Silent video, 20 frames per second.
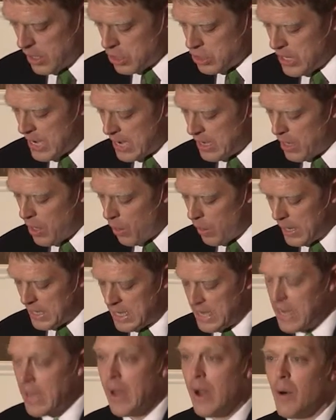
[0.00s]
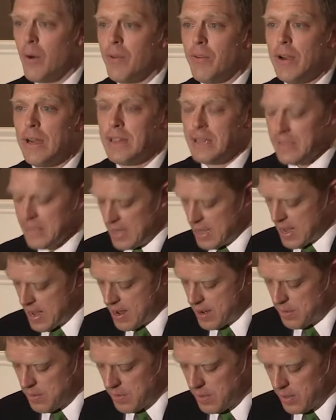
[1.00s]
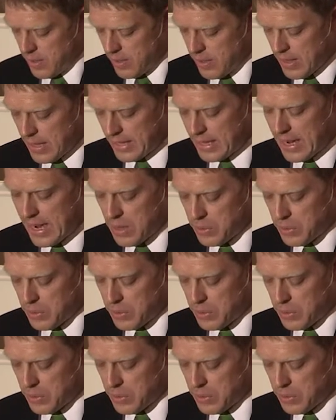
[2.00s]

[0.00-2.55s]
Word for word: She had no idea, however, at the time that